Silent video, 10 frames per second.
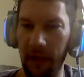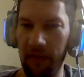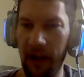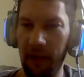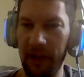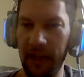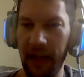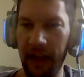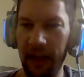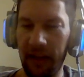have not been
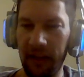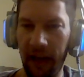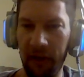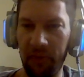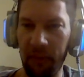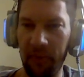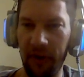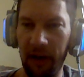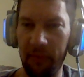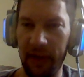getting a lot of
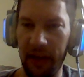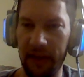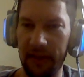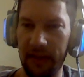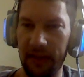prepper updates.